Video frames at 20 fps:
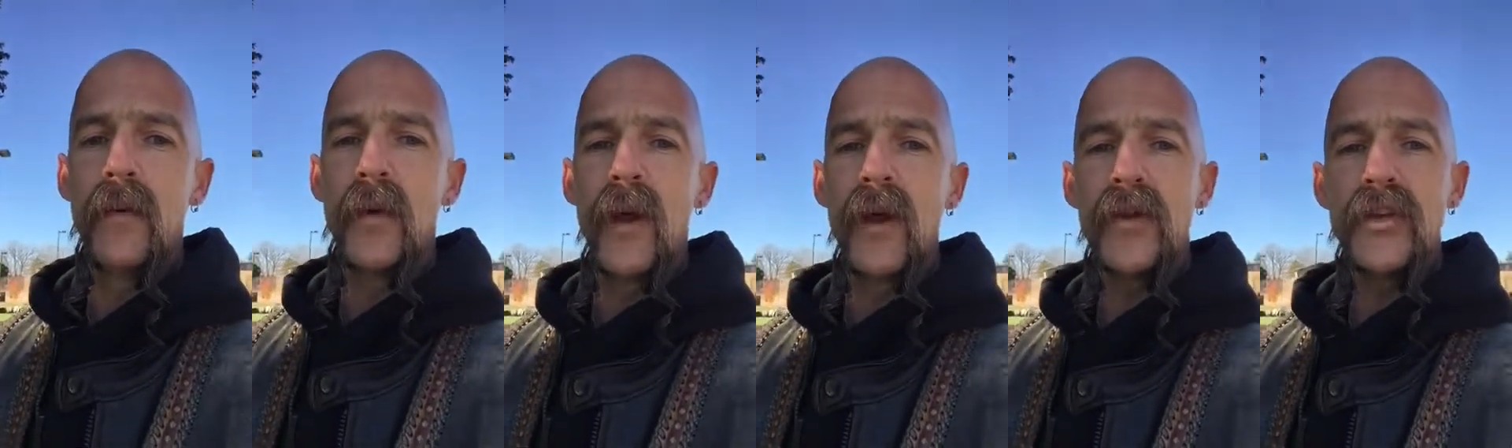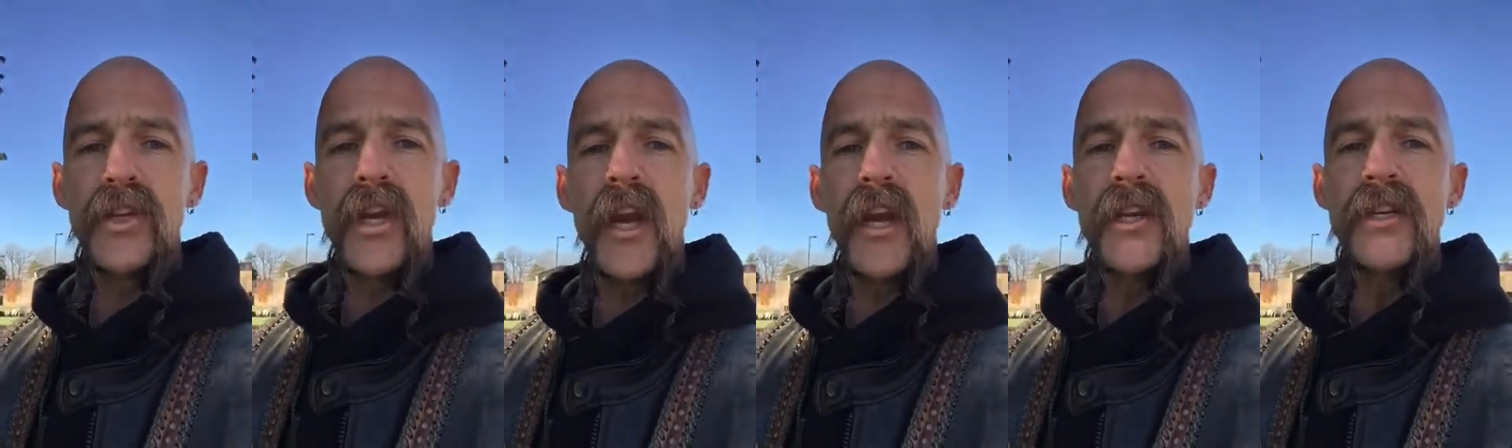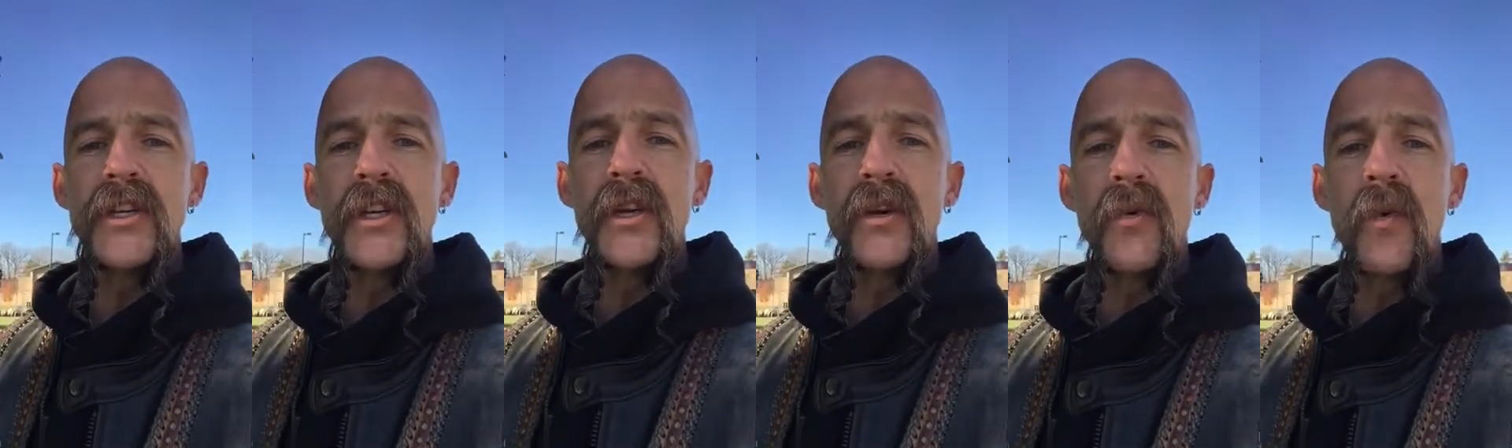without
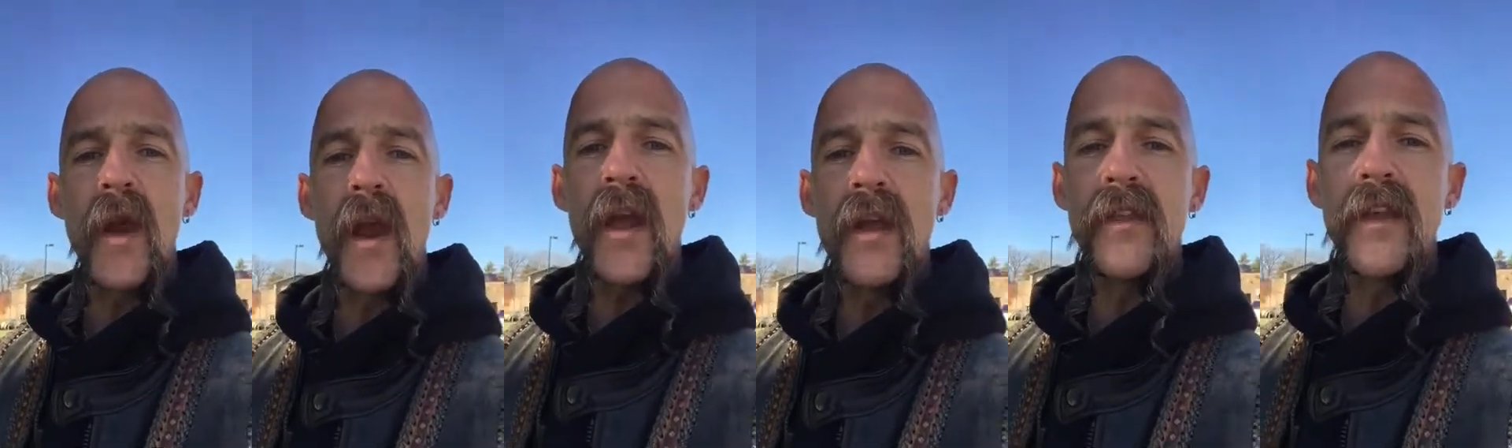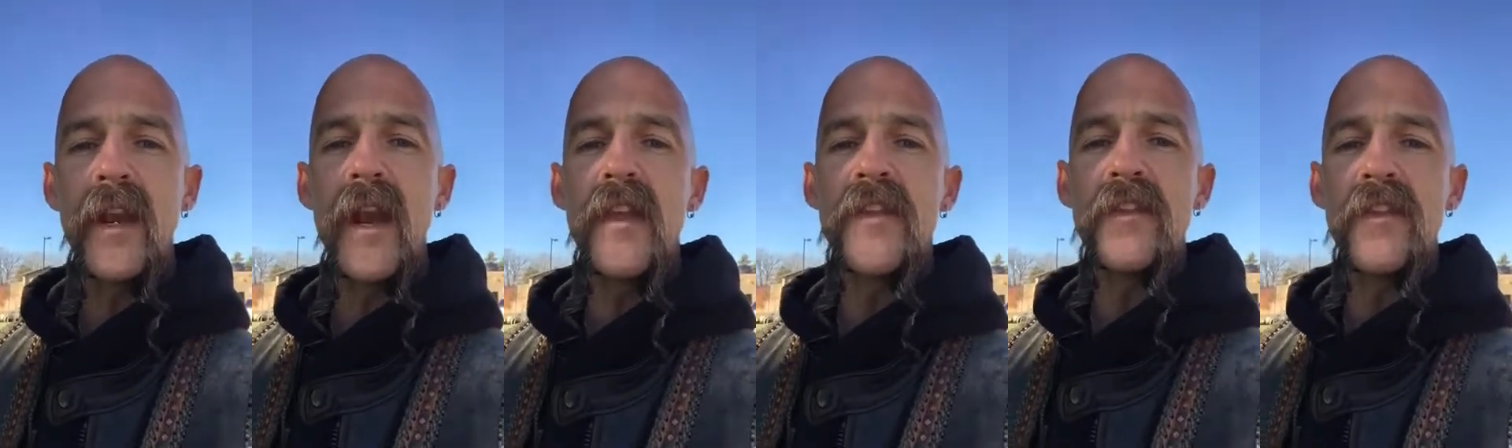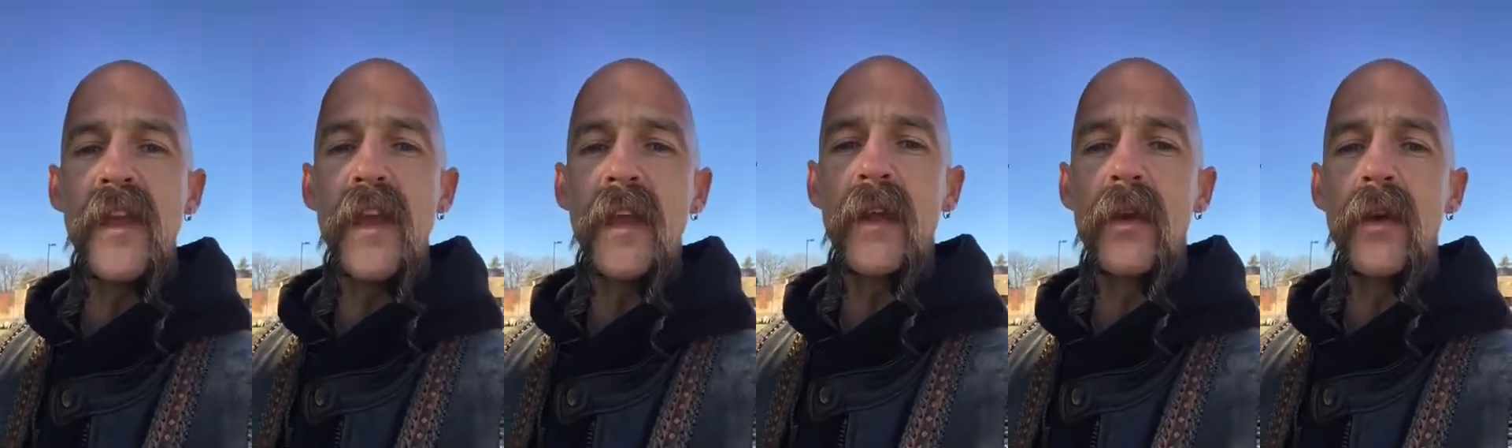changing the way that I
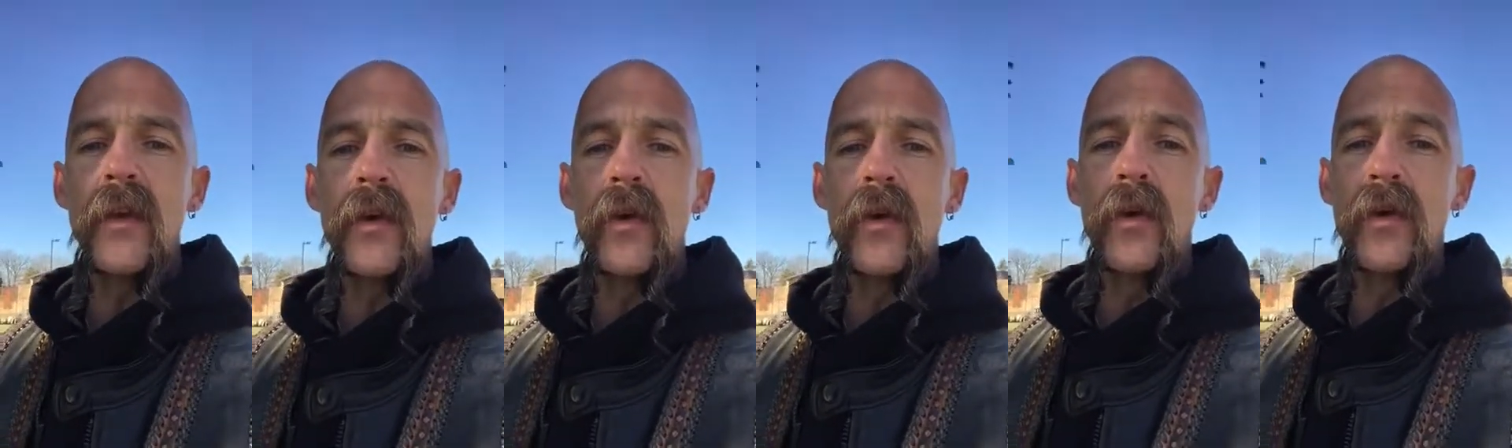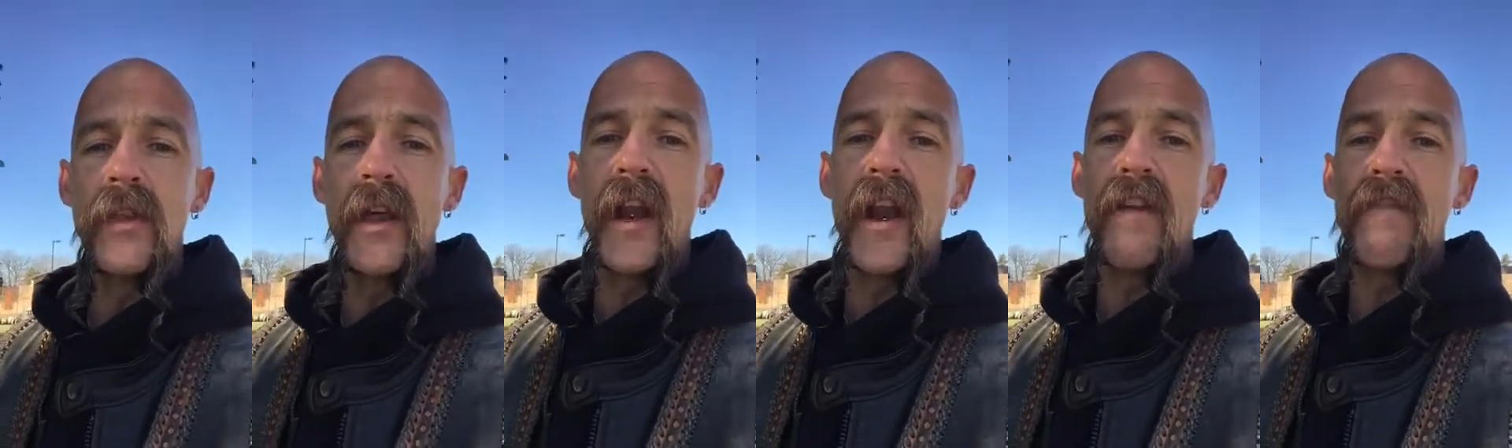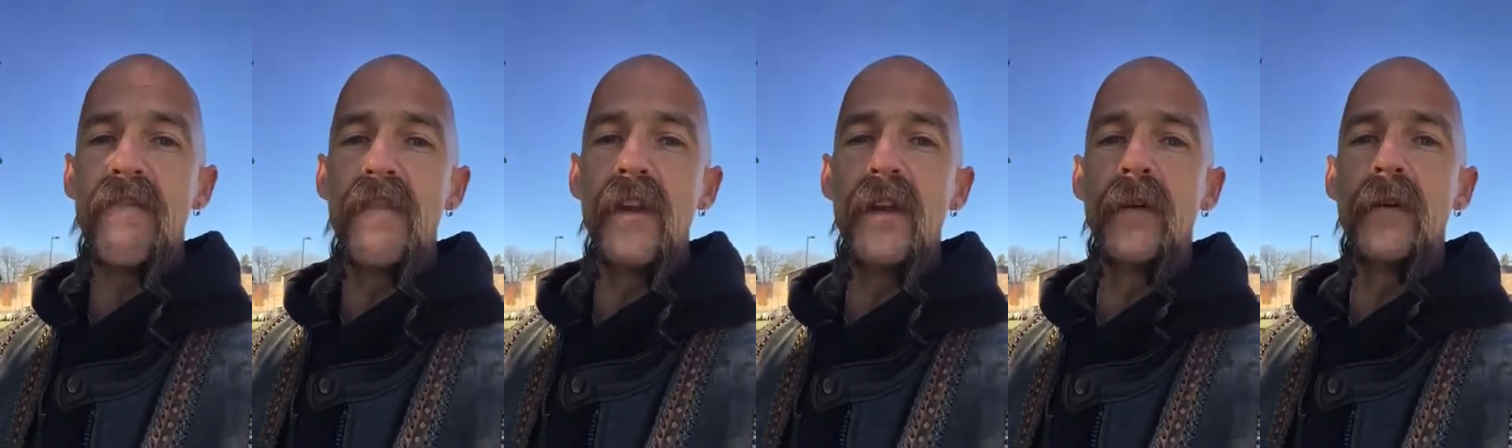think or that
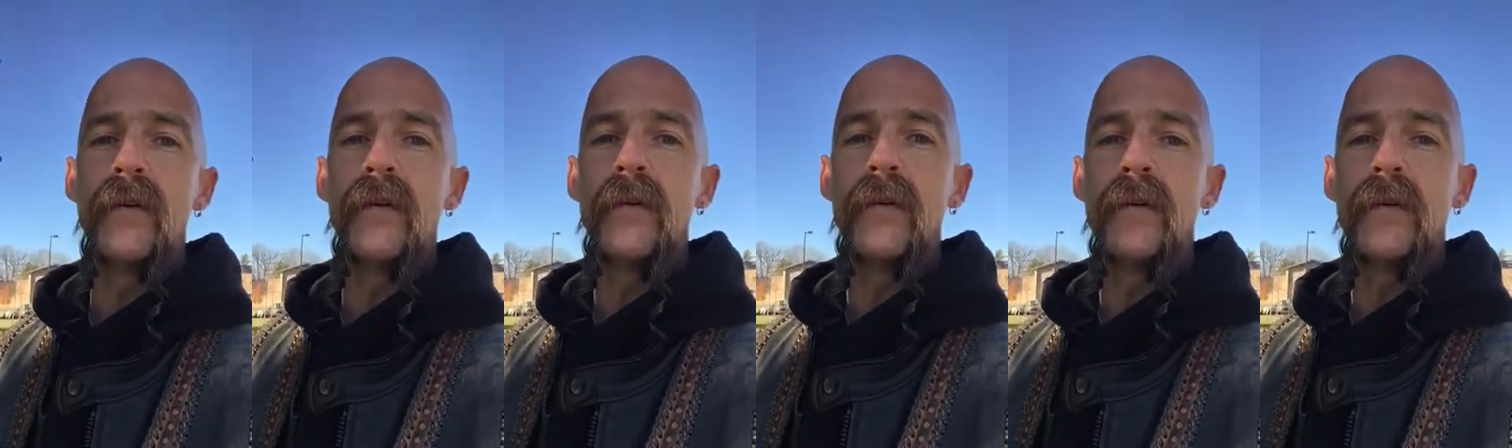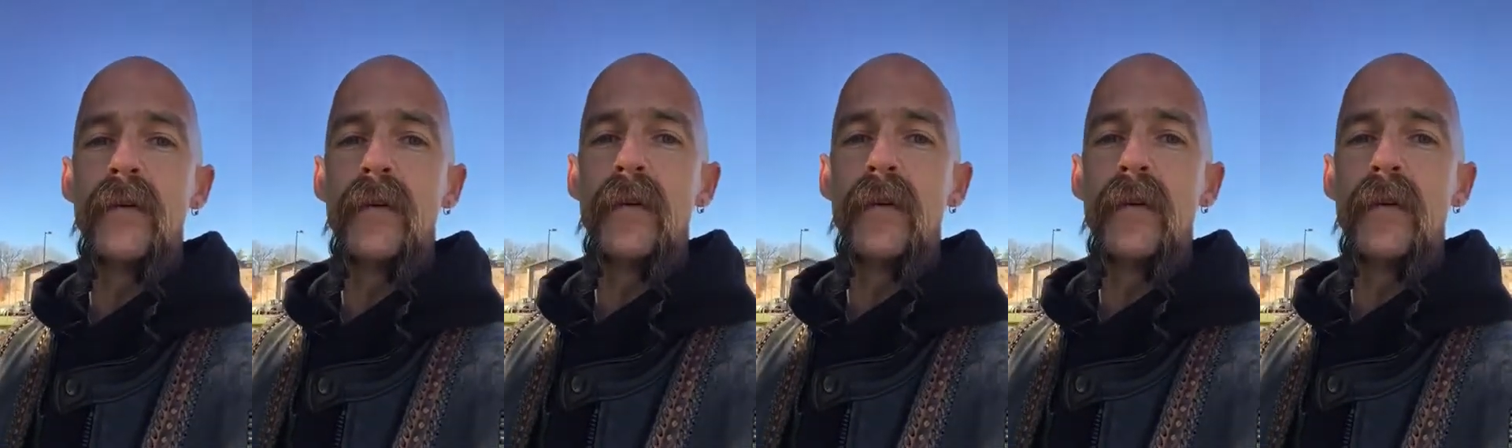I feel.